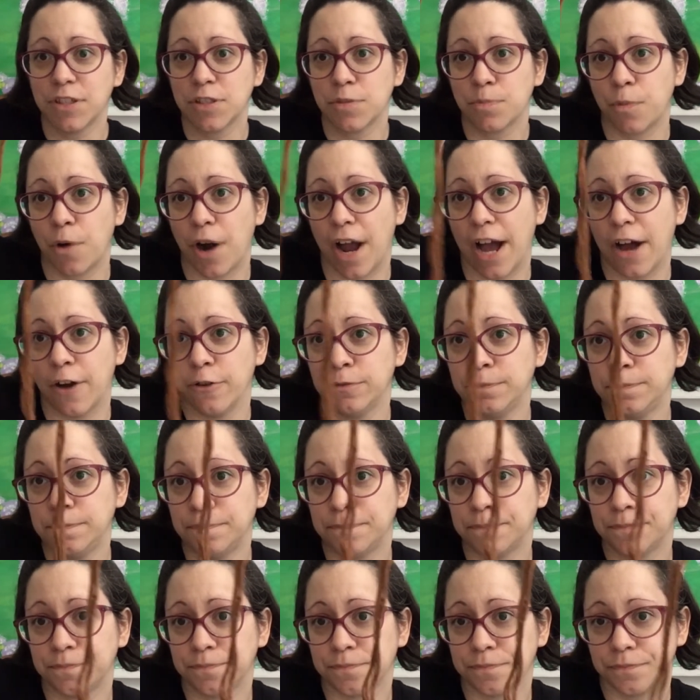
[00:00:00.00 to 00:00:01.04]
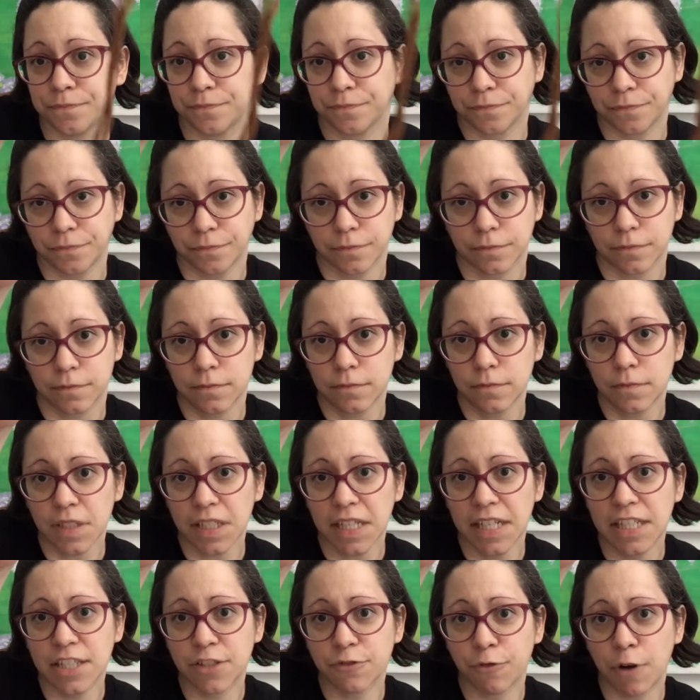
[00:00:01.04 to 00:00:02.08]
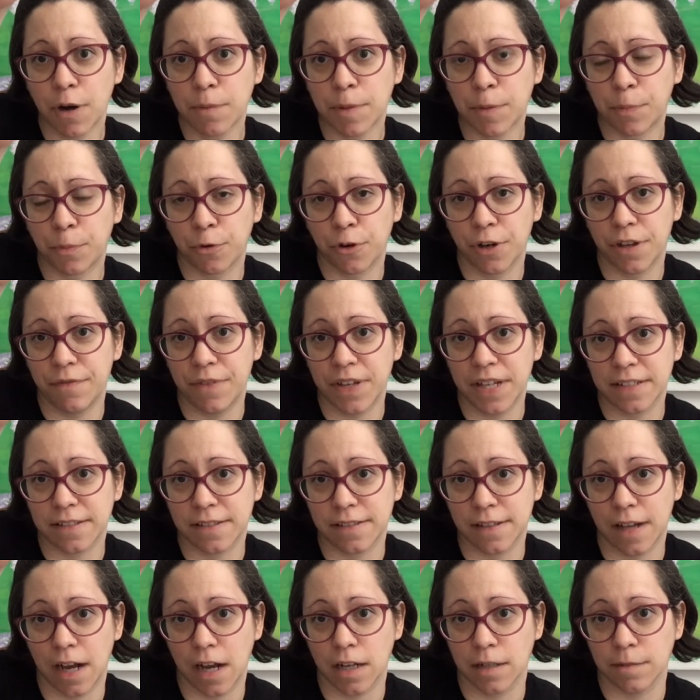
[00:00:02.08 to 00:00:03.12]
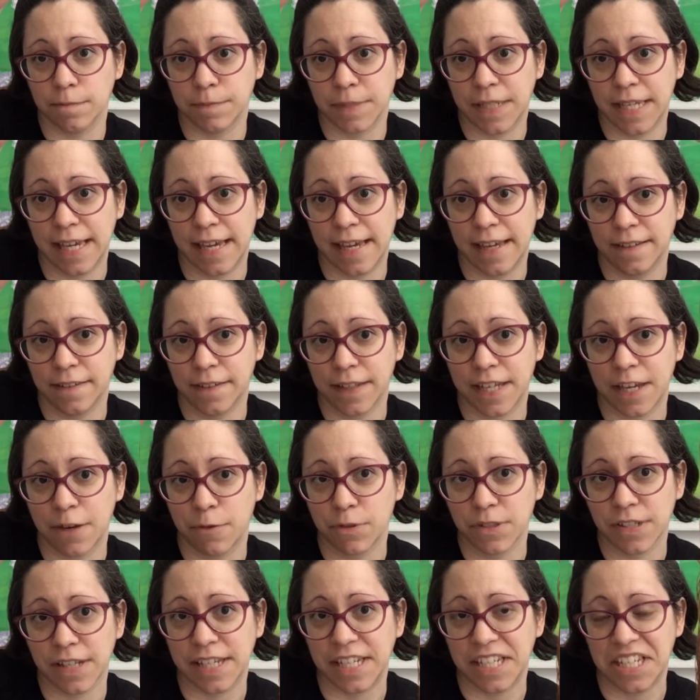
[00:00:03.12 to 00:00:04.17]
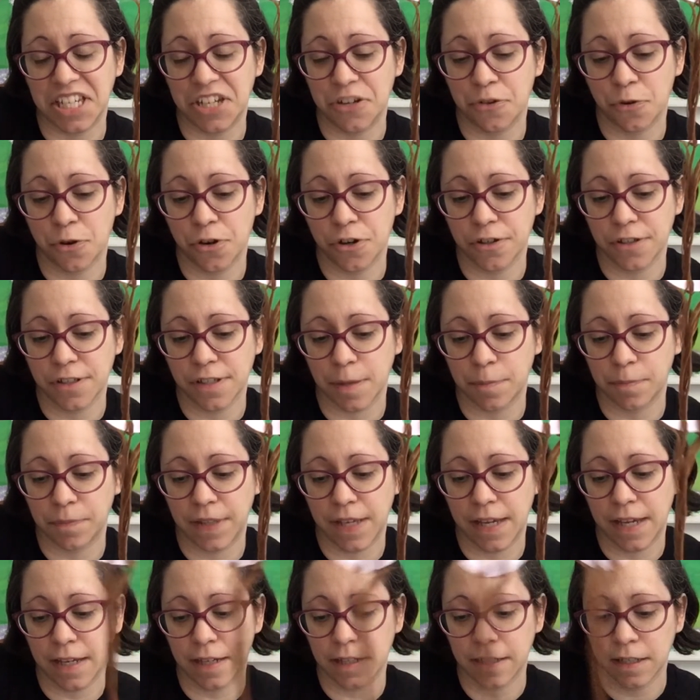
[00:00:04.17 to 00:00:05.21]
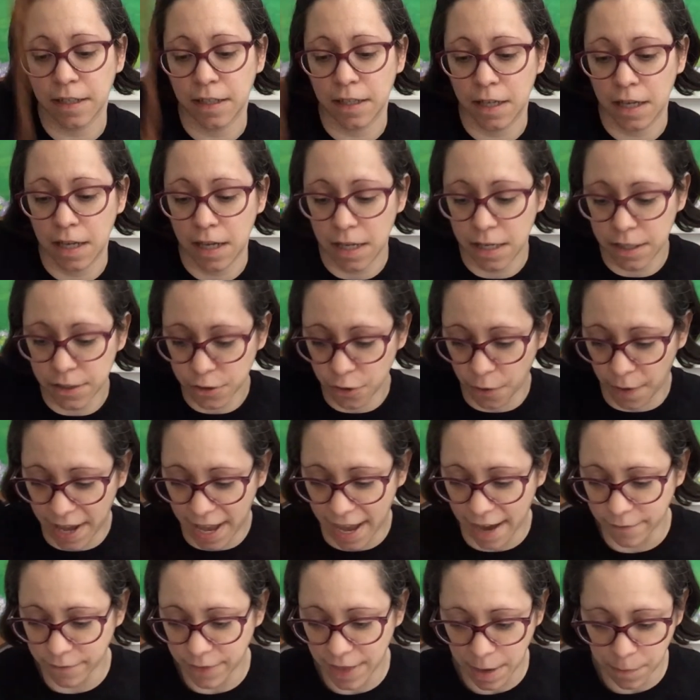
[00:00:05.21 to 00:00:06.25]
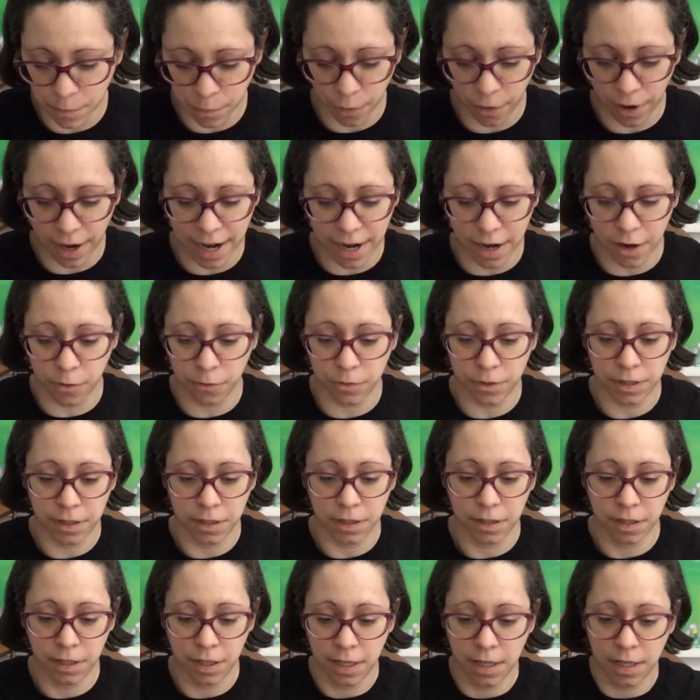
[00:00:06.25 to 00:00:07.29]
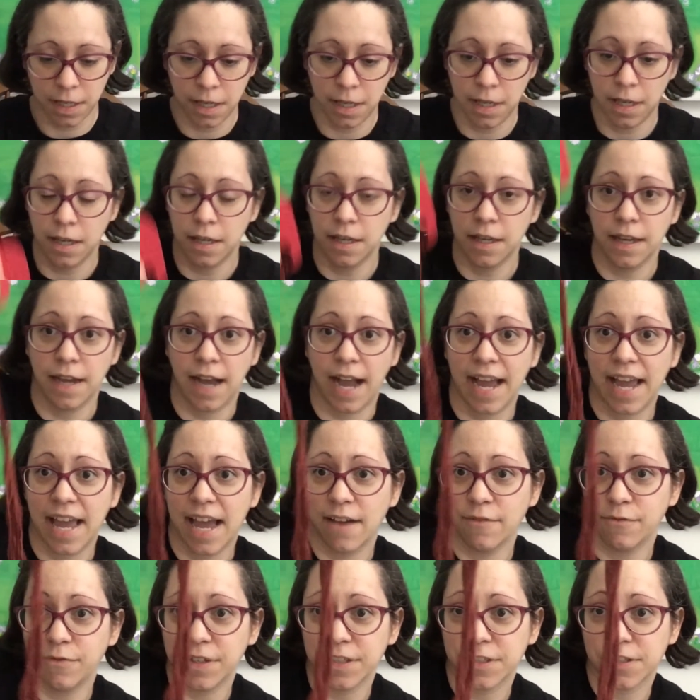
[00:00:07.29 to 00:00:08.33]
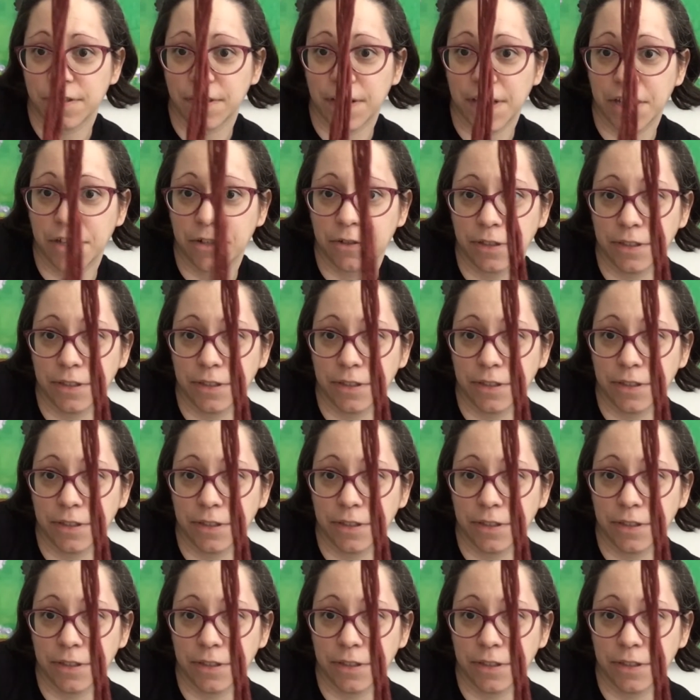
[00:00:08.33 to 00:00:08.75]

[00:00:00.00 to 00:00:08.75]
brown, It's from a previous kit, like it was like Eeyore or something. So I have that brown. I have this like,